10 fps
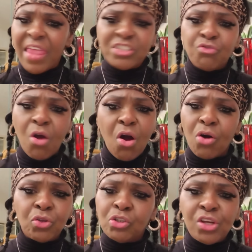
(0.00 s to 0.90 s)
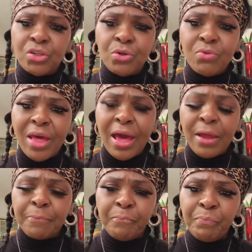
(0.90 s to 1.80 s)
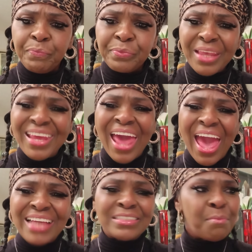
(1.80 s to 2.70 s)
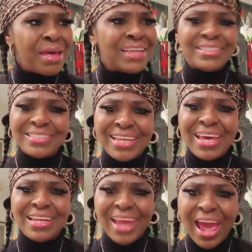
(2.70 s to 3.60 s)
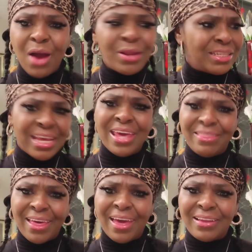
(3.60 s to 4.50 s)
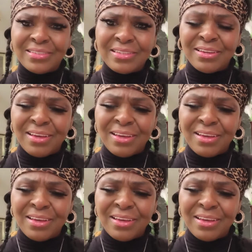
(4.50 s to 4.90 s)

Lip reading: That's wrong. You shouldn't do that. And ask a man to stand down and take that.